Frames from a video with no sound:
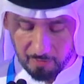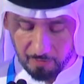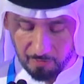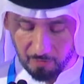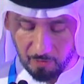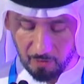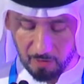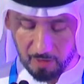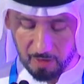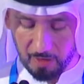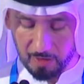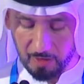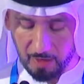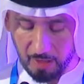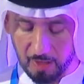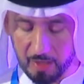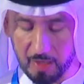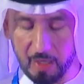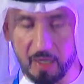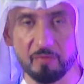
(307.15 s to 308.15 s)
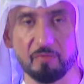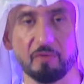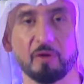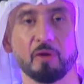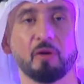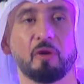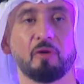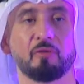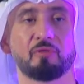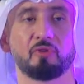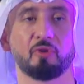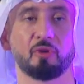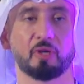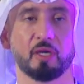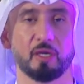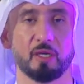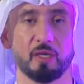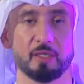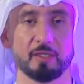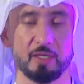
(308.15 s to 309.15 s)
for the arrival of
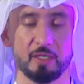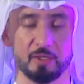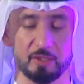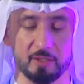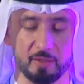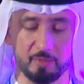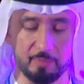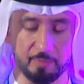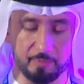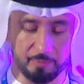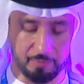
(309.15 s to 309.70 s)
tokenization,